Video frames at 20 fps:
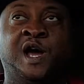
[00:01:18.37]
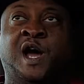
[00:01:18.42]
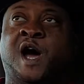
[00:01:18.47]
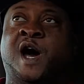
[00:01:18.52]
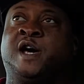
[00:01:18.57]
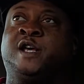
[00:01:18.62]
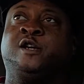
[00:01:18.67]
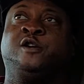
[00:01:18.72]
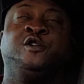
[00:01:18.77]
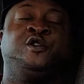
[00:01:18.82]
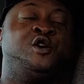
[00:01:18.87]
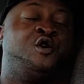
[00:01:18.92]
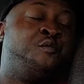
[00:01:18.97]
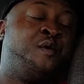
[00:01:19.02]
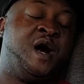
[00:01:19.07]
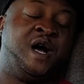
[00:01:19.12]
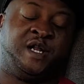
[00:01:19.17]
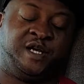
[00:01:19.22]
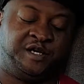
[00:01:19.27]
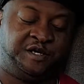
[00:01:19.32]
I didn't hear
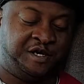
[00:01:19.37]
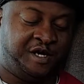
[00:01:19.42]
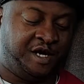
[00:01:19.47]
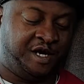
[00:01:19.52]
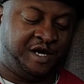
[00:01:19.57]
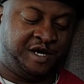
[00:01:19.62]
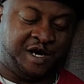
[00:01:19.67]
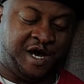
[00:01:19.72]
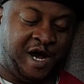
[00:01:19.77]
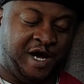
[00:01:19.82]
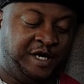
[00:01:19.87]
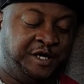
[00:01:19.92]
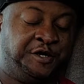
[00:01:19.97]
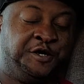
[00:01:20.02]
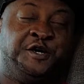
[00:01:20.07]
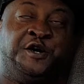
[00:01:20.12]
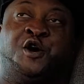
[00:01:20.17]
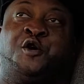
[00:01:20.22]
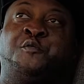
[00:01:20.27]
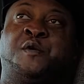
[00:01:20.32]
nobody I didn't hear
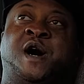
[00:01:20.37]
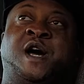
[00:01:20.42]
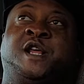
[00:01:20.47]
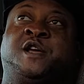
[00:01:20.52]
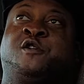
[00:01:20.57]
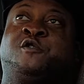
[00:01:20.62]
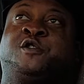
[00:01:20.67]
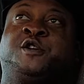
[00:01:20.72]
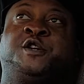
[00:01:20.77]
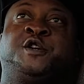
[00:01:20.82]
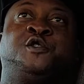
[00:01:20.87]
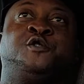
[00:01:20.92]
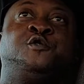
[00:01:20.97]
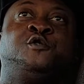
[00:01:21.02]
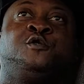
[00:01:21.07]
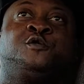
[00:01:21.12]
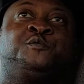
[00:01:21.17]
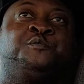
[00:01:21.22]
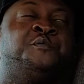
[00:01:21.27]
nobody on the news